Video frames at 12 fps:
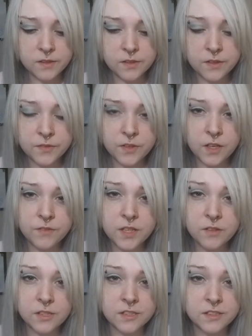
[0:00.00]
So if you have
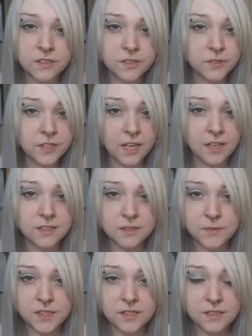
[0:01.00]
any questions you want to
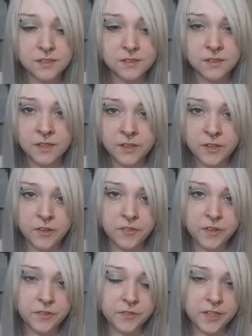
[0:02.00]
ask me, then
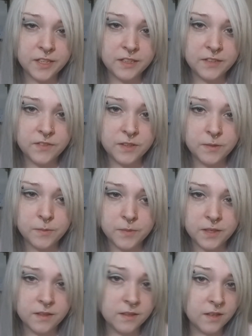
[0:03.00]
feel free to leave
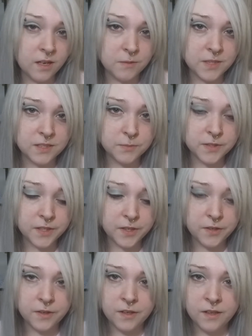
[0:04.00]
them in the comments
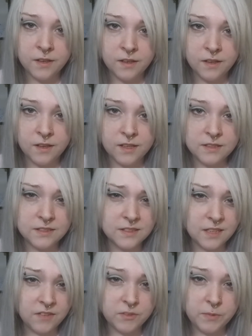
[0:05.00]
below. It
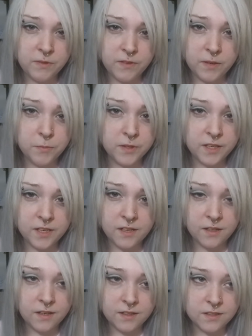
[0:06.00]
doesn't have to be vape
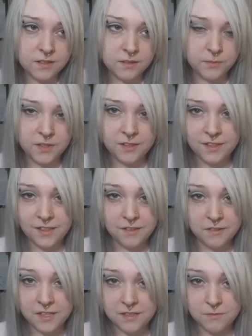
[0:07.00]
related, it could just be like
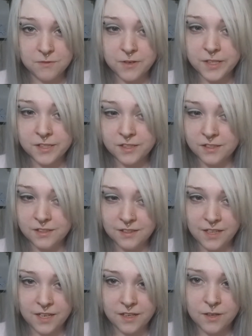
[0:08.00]
a random
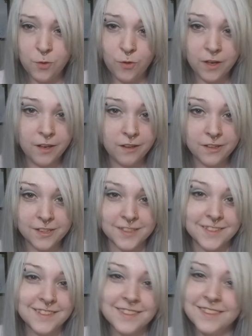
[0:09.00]
question like what color
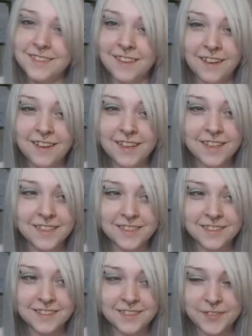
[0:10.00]
is the sky
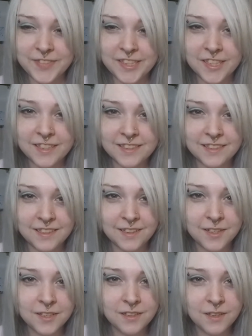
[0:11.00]
or just something crazy.